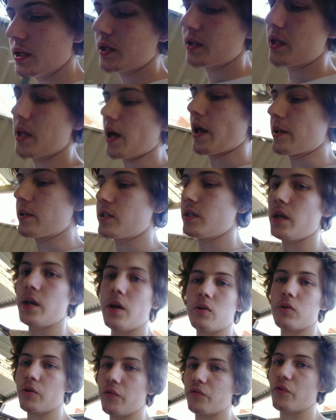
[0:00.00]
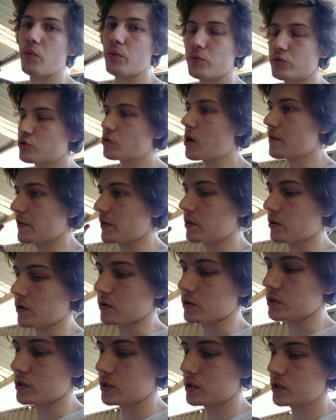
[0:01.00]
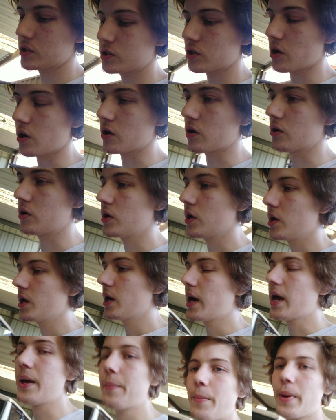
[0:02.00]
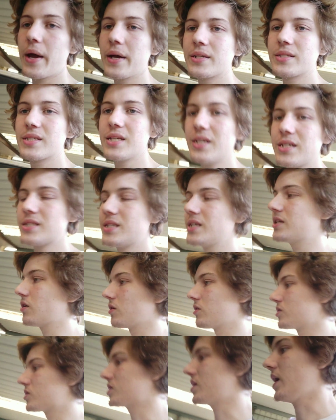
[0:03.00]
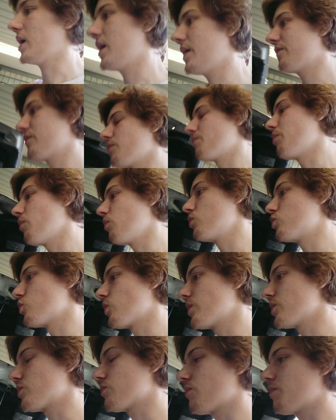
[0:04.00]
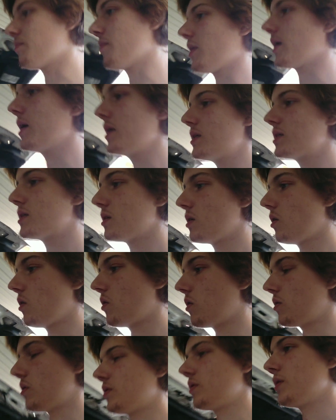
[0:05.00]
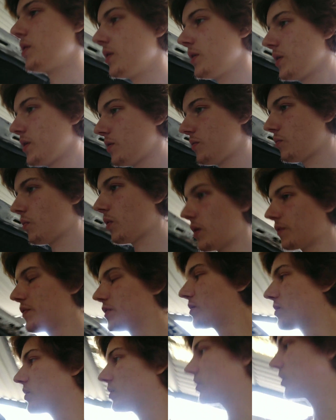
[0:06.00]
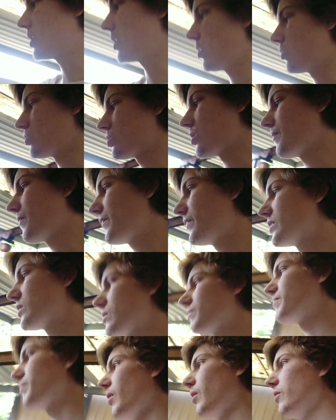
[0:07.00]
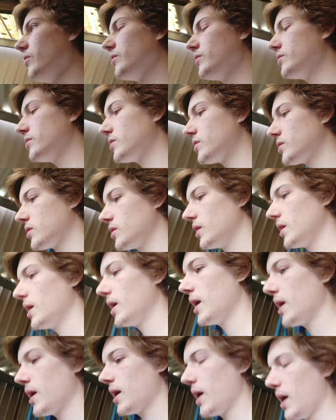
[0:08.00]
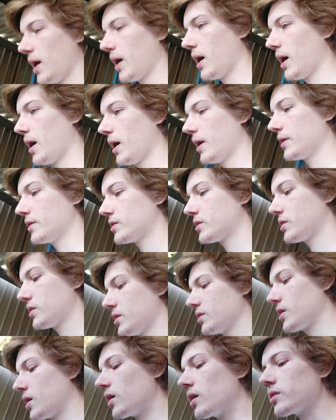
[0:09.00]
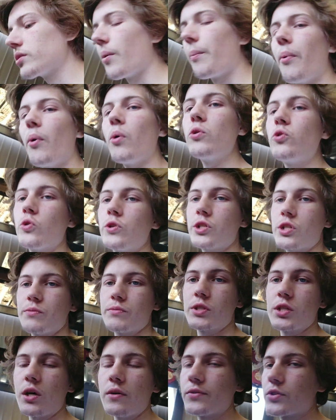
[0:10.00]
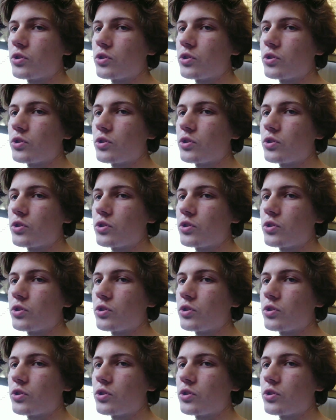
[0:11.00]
that on a full drive it costs. So he paid $60 to have the ball joints replaced on some of his components, and the ball joints themselves